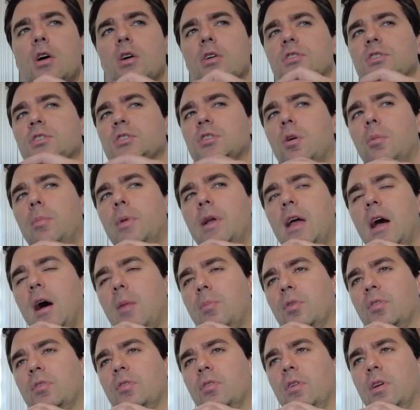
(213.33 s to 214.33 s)
so many
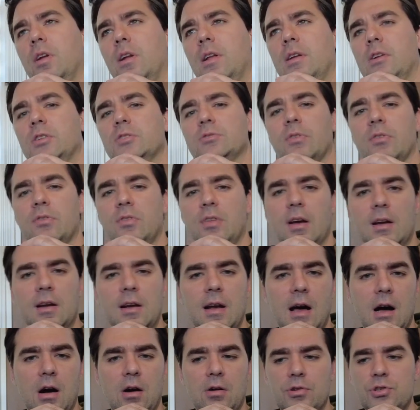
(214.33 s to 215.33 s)
opportunities with
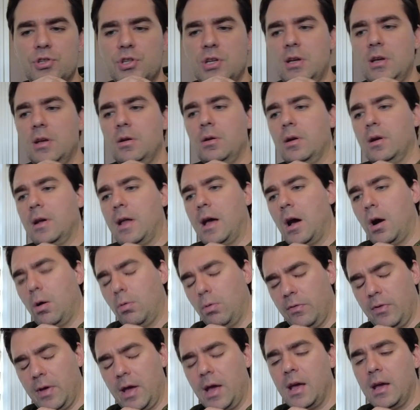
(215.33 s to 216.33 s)
technology now
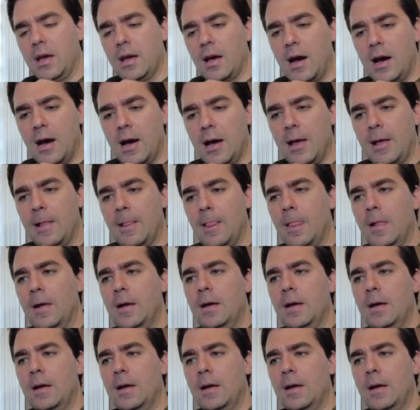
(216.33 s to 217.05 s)
with ai